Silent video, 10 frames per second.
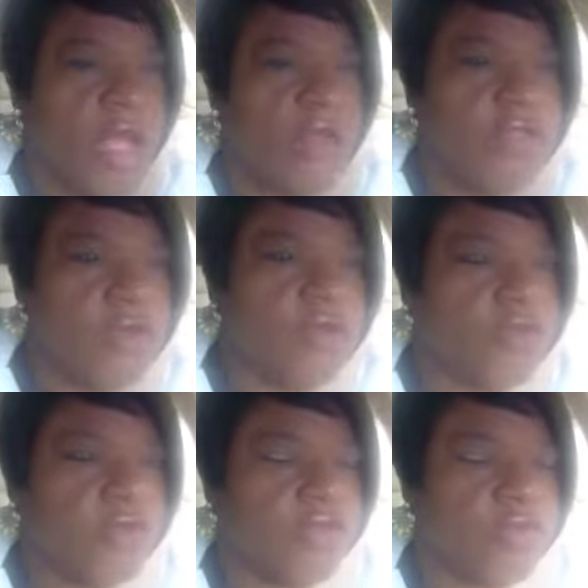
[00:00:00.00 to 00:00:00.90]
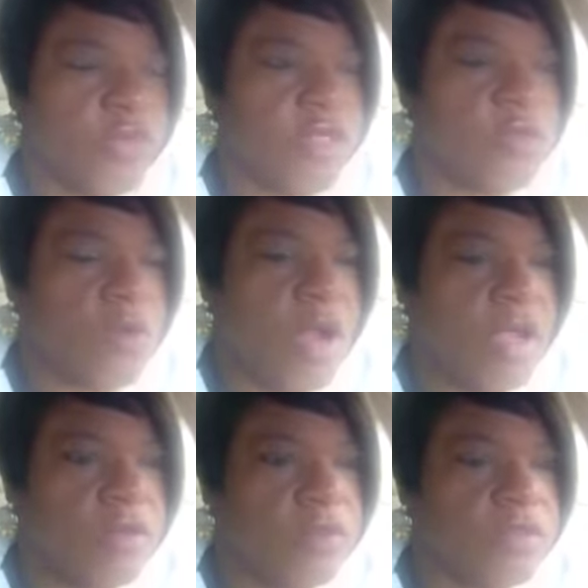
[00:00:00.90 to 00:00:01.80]
I don't think it was for the 3D
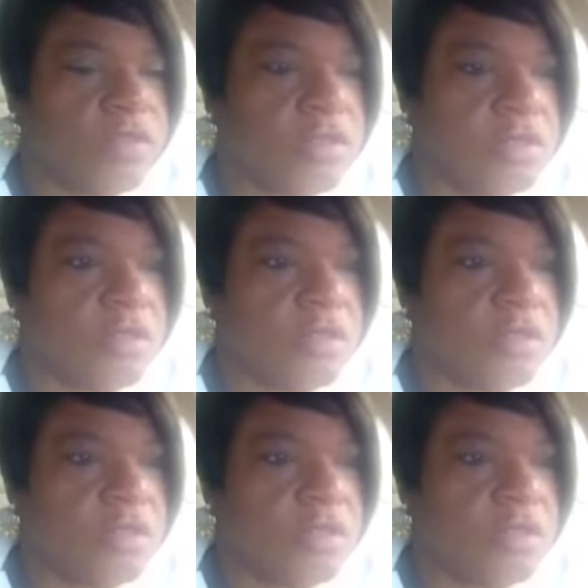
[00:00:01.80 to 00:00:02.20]
white ones.